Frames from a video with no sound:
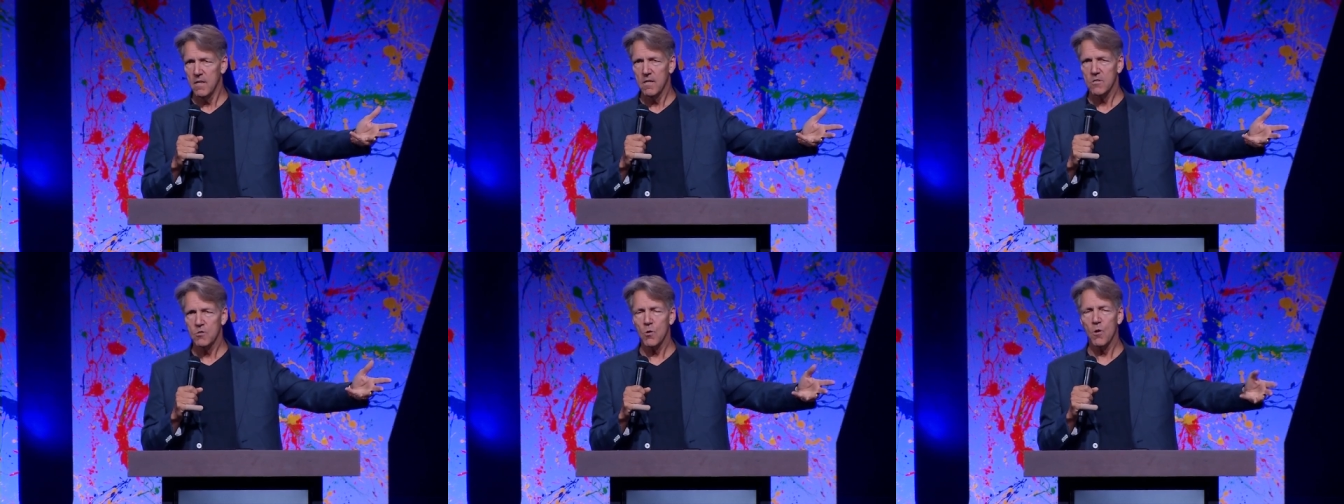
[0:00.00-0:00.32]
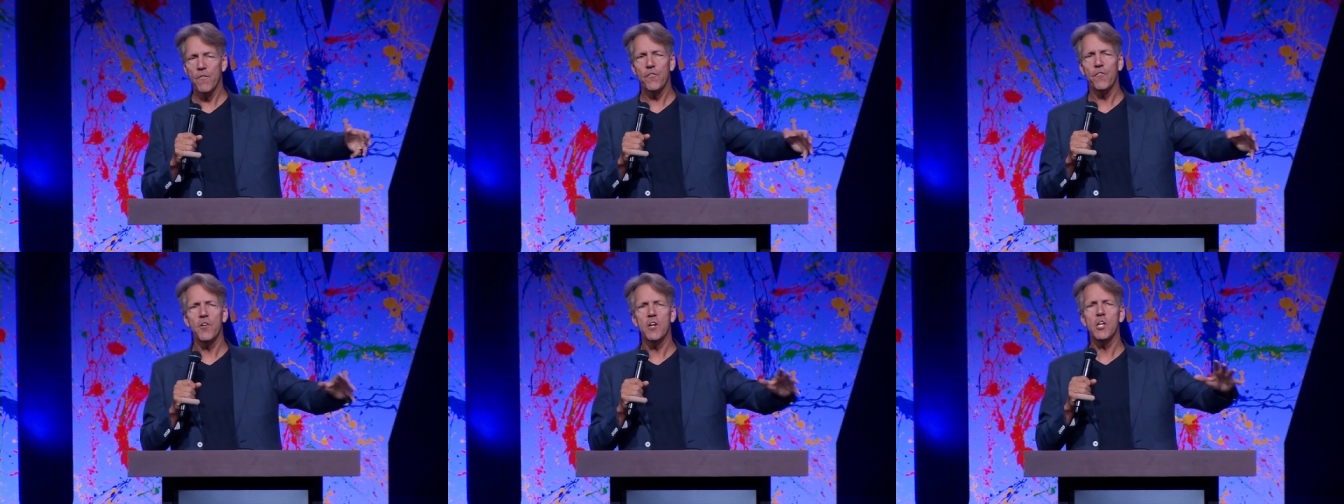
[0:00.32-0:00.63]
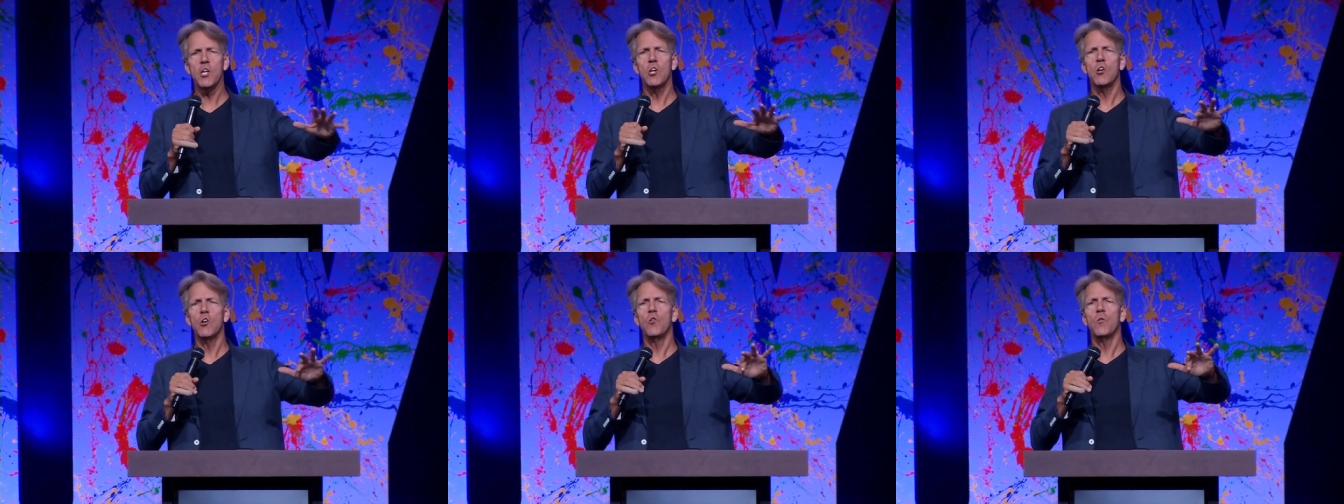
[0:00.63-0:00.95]
So if for
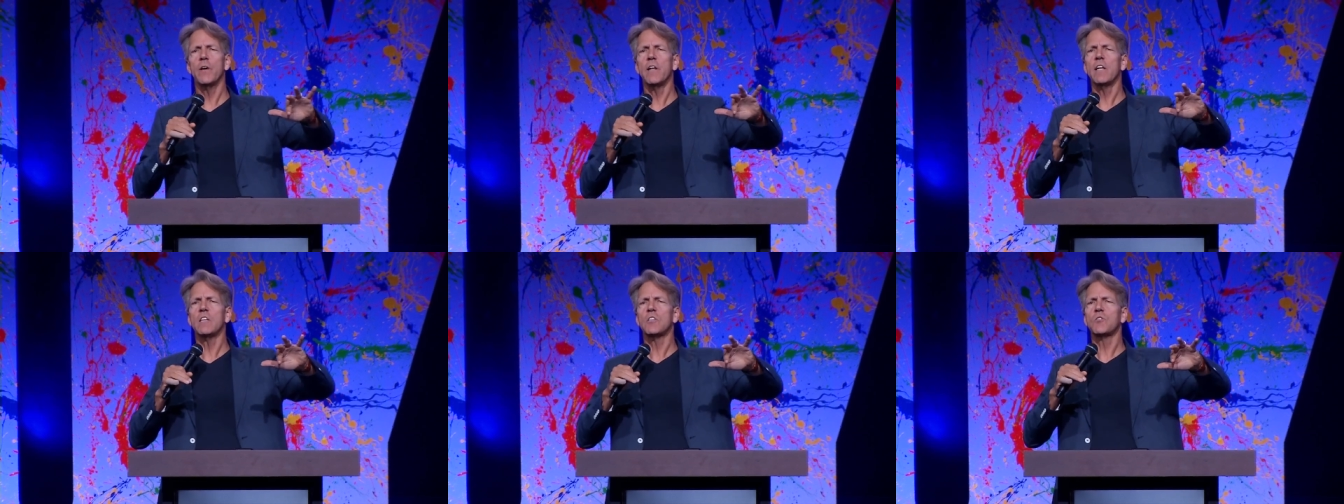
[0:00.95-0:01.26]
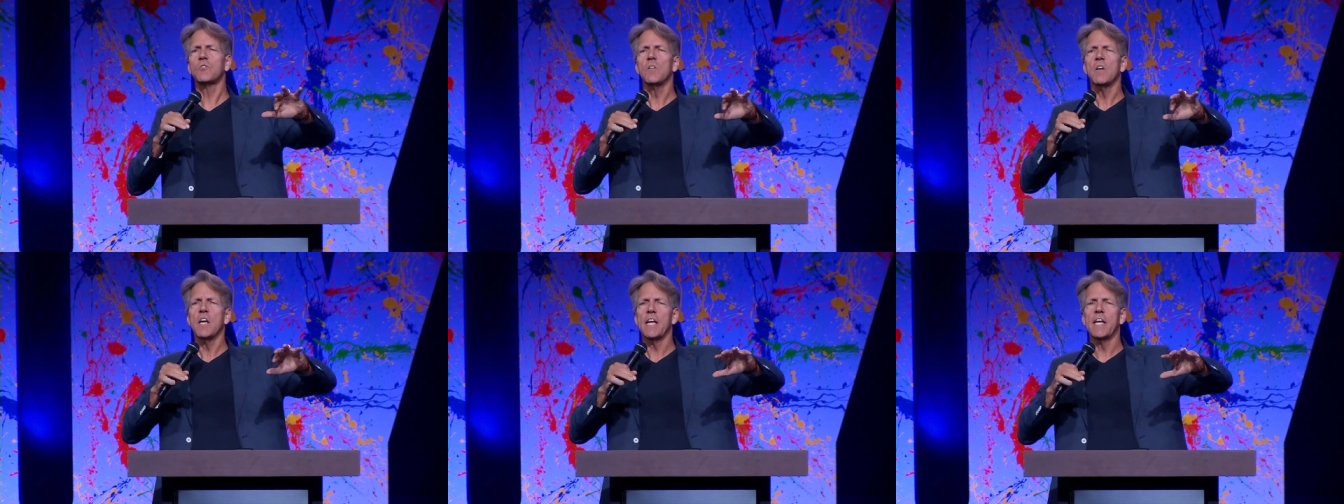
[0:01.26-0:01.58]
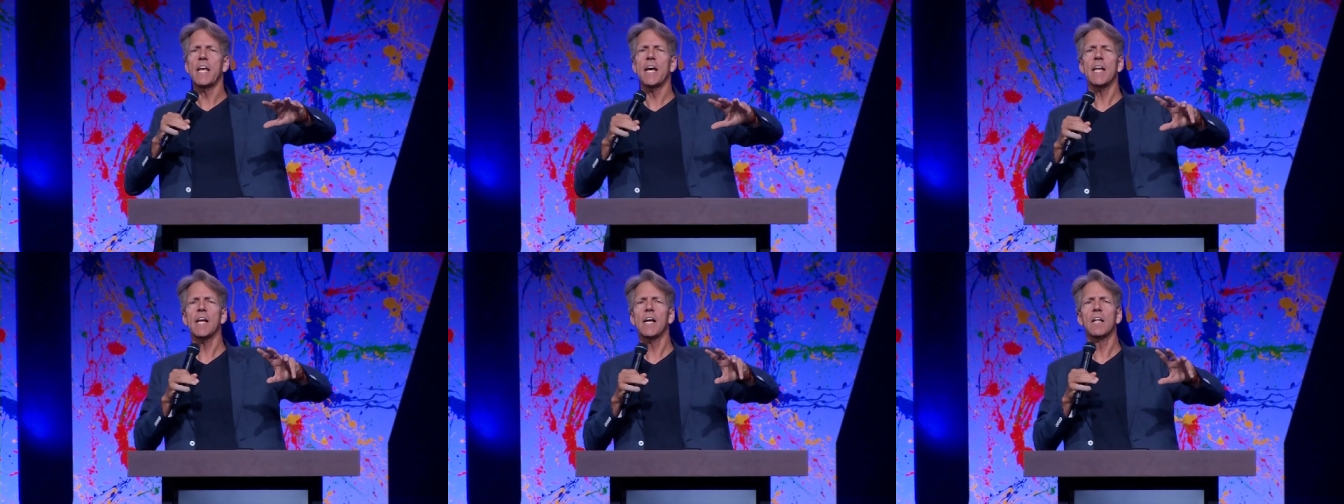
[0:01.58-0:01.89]
you it is
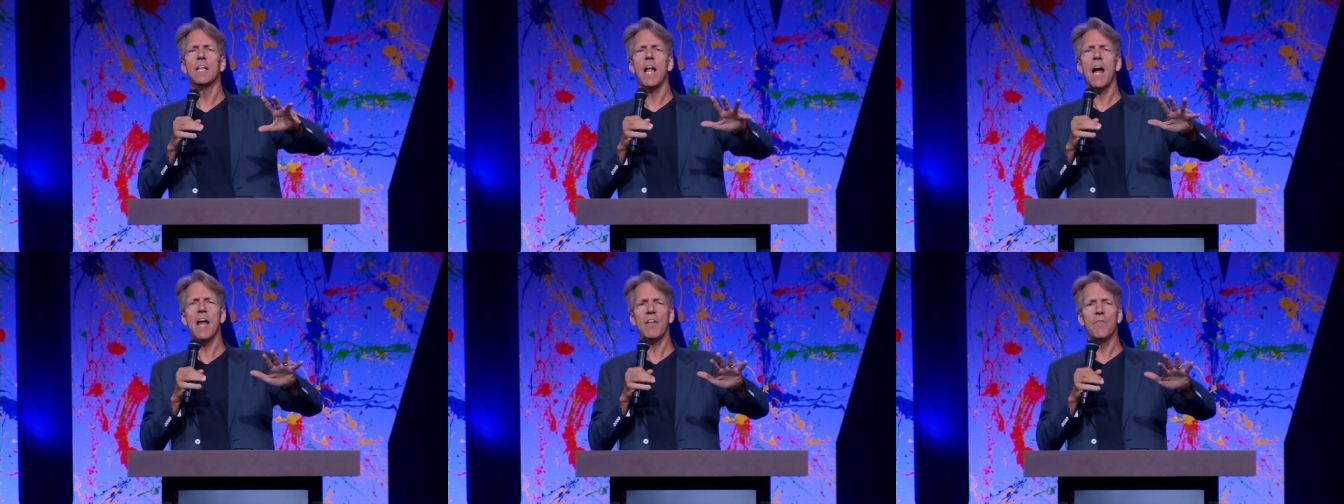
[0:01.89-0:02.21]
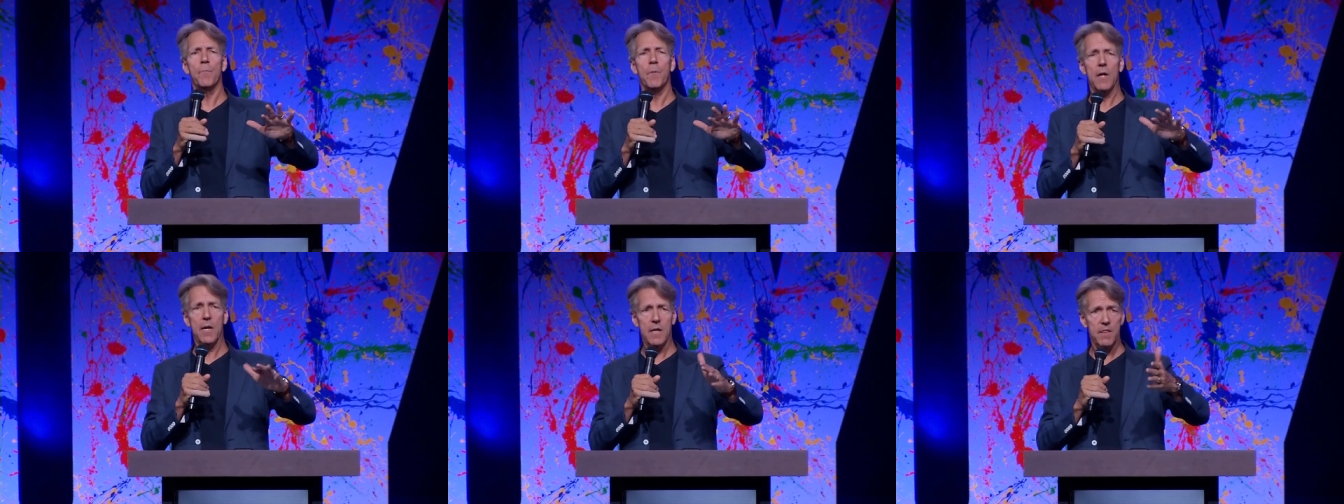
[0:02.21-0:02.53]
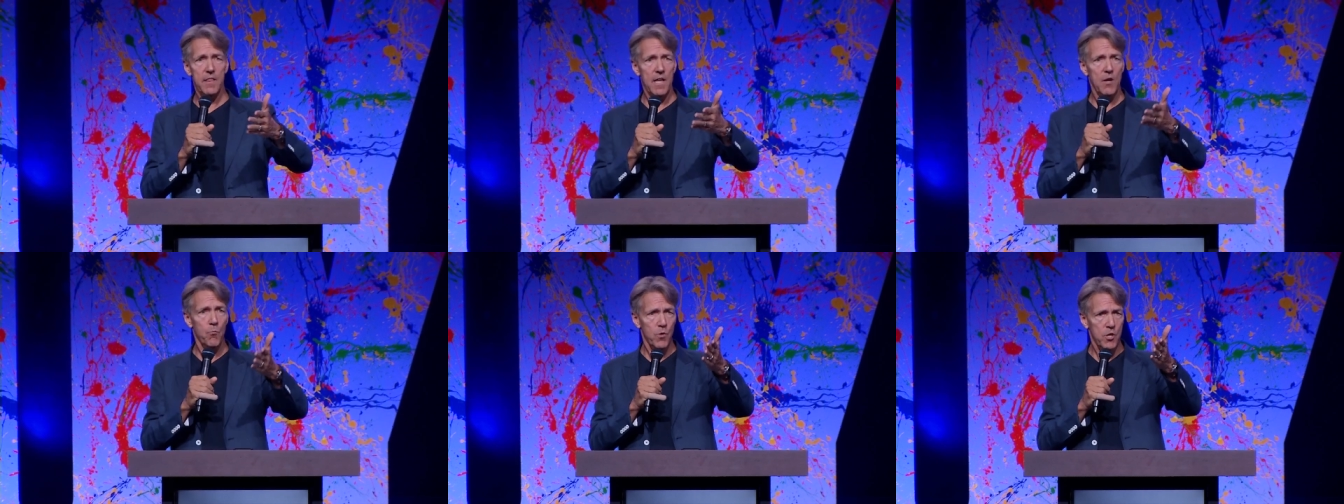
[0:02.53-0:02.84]
getting a lot of money,
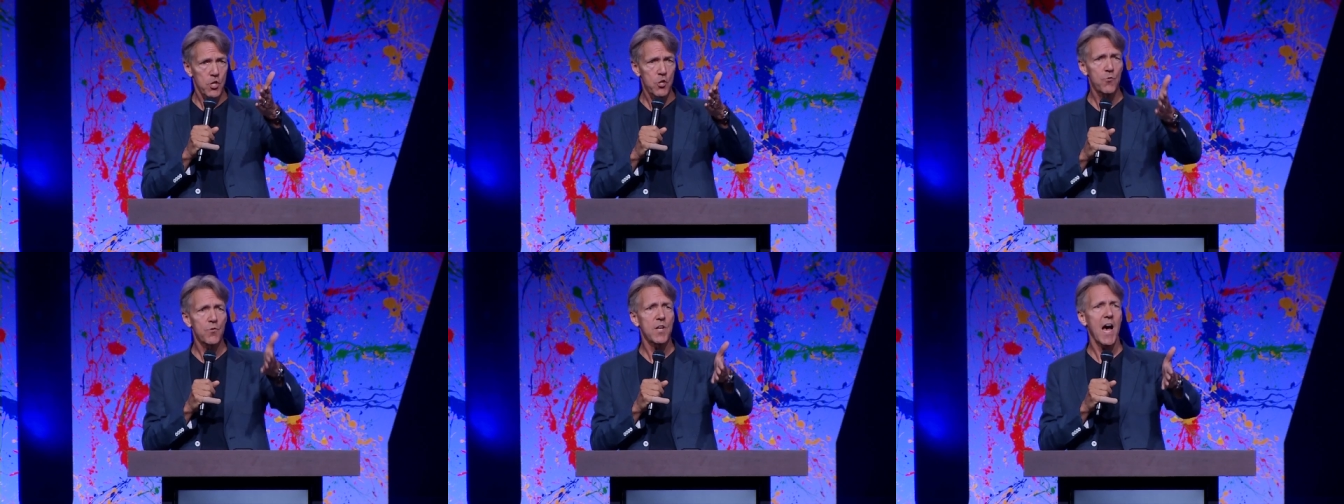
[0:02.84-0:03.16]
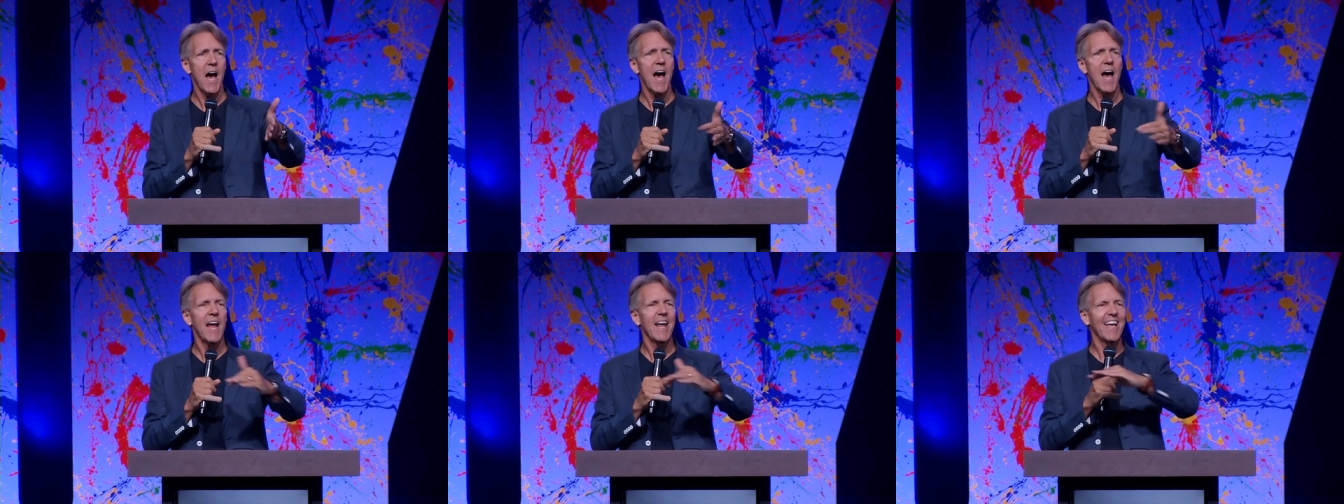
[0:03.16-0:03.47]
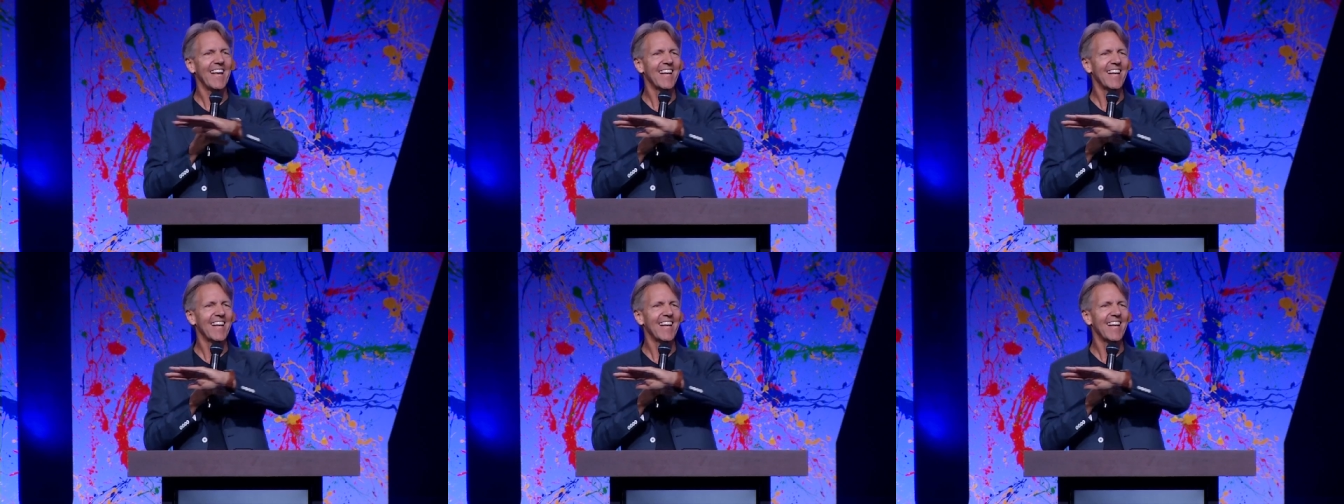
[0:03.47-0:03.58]
then when you die,